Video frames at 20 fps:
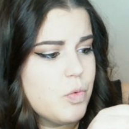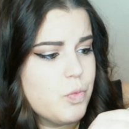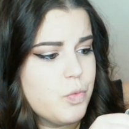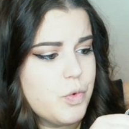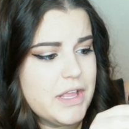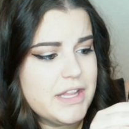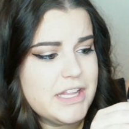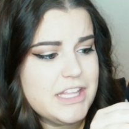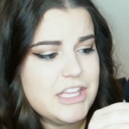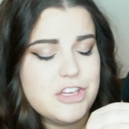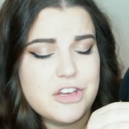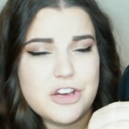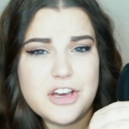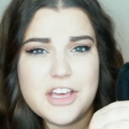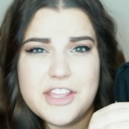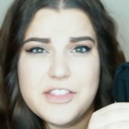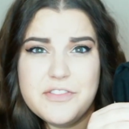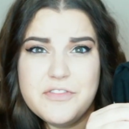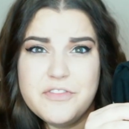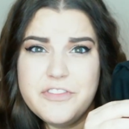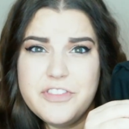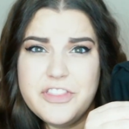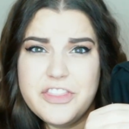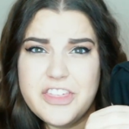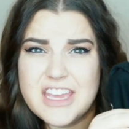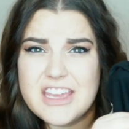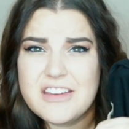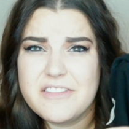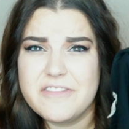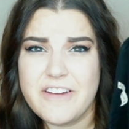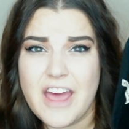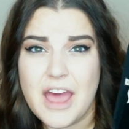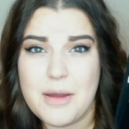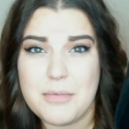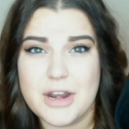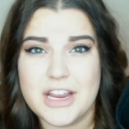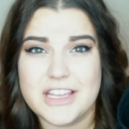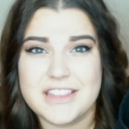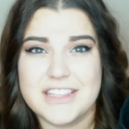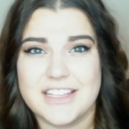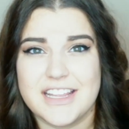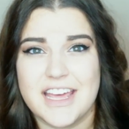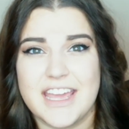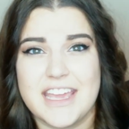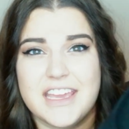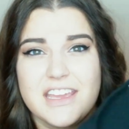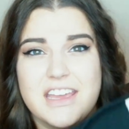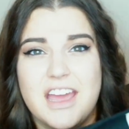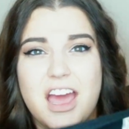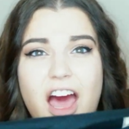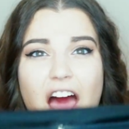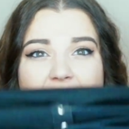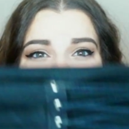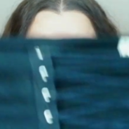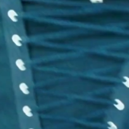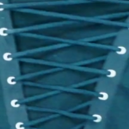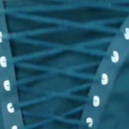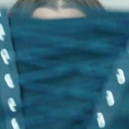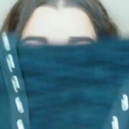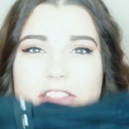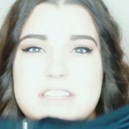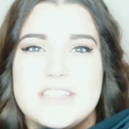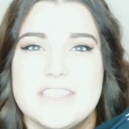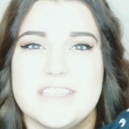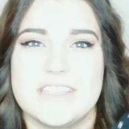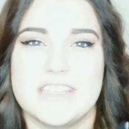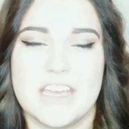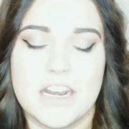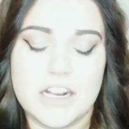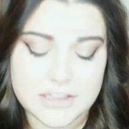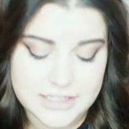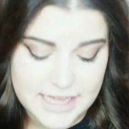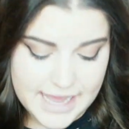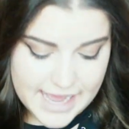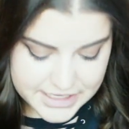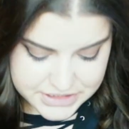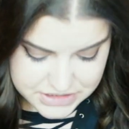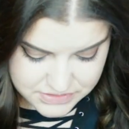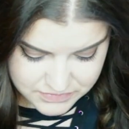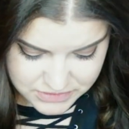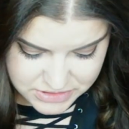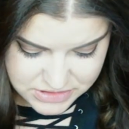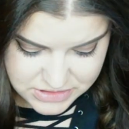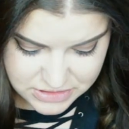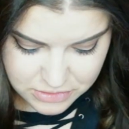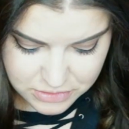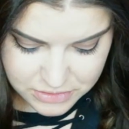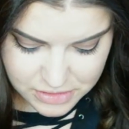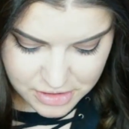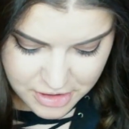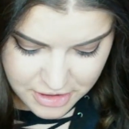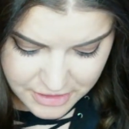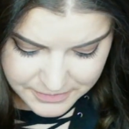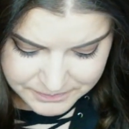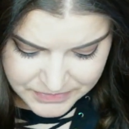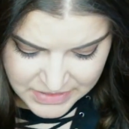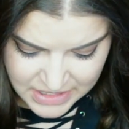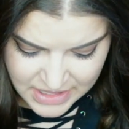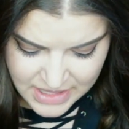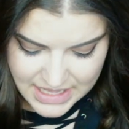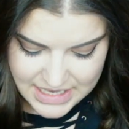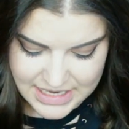really good thick fabric that like I know that this is gonna last for so long,